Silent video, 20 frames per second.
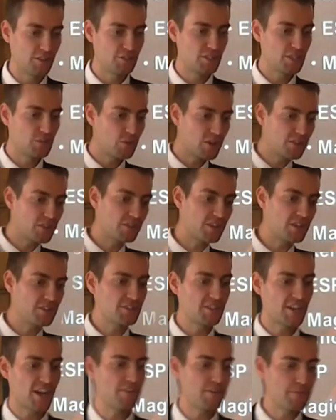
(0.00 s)
And you see, whether
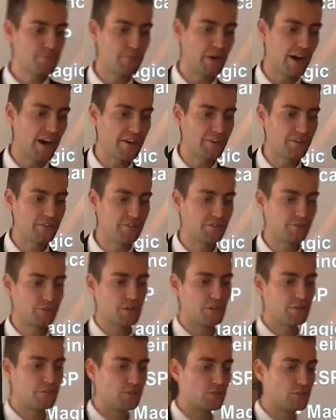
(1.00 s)
that is Harry
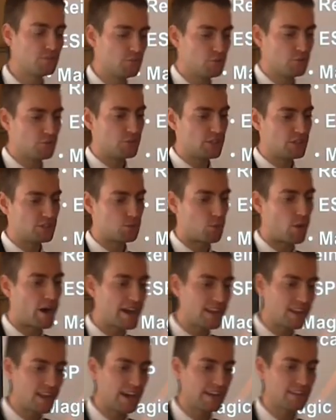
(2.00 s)
Potter or even the movie
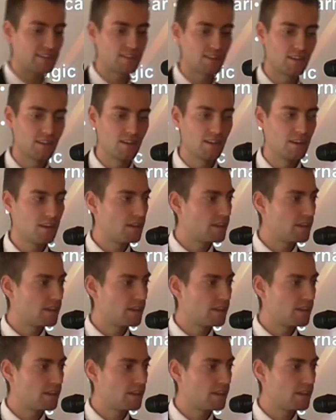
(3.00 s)
Twilight,